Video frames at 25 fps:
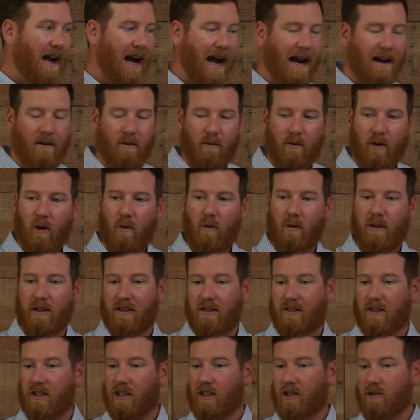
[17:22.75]
I don't know what the
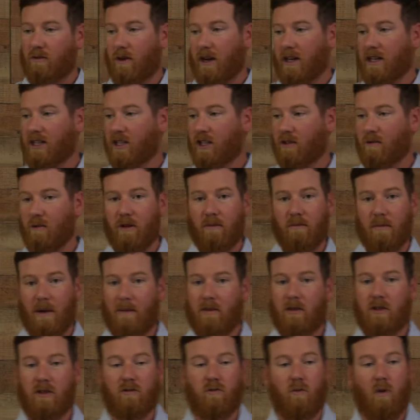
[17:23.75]
situation was,
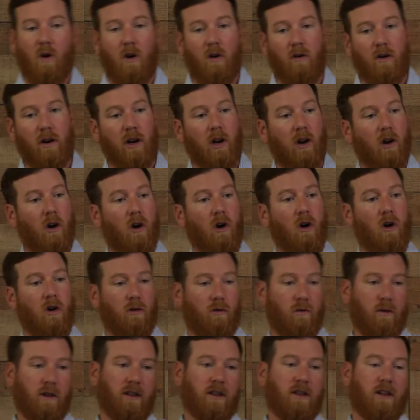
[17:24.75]
maybe just walking
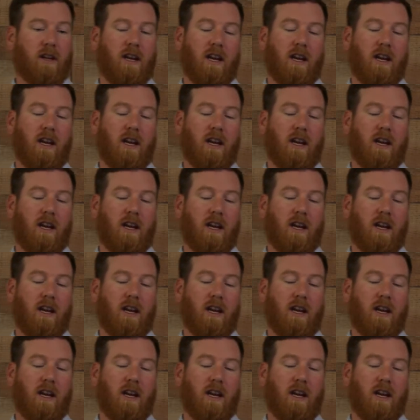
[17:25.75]
along with